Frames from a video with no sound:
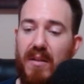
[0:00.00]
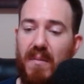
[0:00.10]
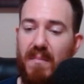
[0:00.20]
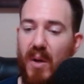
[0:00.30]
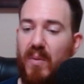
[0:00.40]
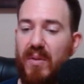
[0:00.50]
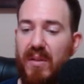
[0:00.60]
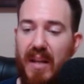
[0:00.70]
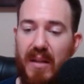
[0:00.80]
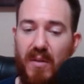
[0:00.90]
most
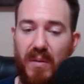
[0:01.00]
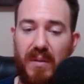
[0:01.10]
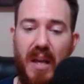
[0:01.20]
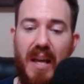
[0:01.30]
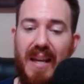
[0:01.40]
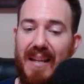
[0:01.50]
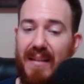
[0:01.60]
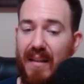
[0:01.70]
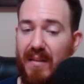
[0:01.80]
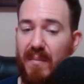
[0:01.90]
schedules. It
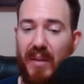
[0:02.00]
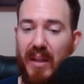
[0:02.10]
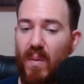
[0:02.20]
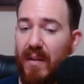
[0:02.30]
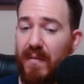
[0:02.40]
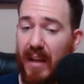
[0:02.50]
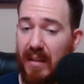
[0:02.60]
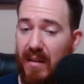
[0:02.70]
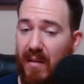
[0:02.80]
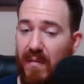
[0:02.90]
doesn't play quite fast
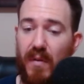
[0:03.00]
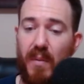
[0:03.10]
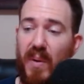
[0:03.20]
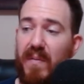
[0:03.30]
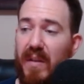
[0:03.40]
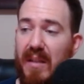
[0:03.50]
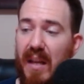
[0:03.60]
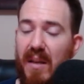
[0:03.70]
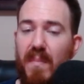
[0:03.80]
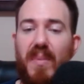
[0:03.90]
enough for a perfect
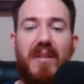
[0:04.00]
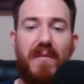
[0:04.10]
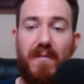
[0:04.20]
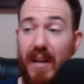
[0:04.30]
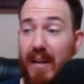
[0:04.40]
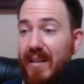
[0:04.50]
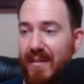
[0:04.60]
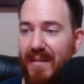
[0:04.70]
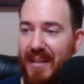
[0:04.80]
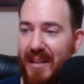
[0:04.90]
10, but it's a very
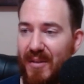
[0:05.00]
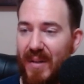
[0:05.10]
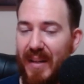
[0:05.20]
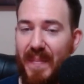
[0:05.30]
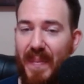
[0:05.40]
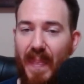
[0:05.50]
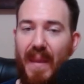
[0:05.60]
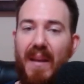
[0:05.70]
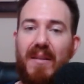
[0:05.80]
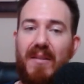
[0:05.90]
solid entry.
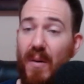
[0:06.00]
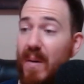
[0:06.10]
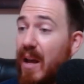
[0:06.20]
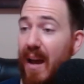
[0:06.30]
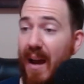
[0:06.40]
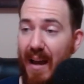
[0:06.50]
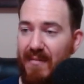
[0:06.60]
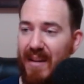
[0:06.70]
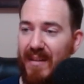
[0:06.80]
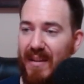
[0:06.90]
So, I've
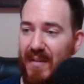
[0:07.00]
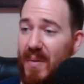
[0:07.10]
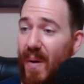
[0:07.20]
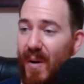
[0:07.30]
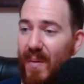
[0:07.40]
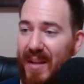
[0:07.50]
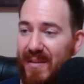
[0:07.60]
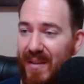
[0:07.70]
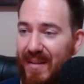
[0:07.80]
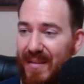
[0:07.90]
now given you all my
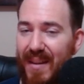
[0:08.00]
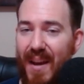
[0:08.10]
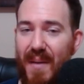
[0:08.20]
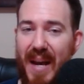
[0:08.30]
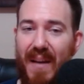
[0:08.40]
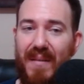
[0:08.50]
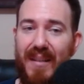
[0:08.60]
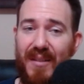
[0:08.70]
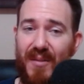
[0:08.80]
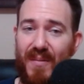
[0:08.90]
thoughts about
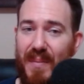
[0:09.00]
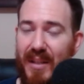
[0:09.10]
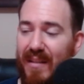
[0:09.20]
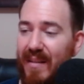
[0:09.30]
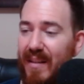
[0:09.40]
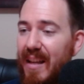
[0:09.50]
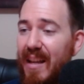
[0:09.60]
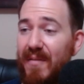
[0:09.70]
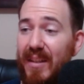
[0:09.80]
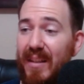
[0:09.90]
Inscryption.
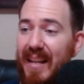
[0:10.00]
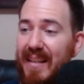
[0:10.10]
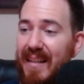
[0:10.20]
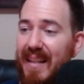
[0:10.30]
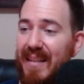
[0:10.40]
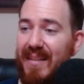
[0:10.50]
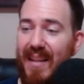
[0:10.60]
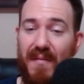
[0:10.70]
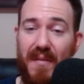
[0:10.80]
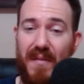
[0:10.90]
If you liked this,
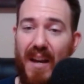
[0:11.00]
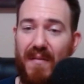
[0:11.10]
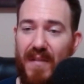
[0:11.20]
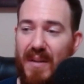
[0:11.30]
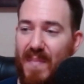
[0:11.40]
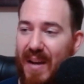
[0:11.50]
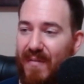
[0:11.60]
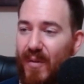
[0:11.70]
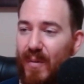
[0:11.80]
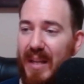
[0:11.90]
if you've got feedback
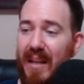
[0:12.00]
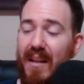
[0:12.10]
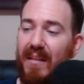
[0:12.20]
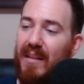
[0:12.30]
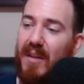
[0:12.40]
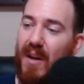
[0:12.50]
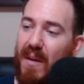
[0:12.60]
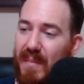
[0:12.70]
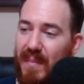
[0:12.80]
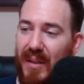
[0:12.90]
for me, leave a
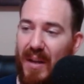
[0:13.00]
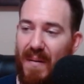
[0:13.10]
comment below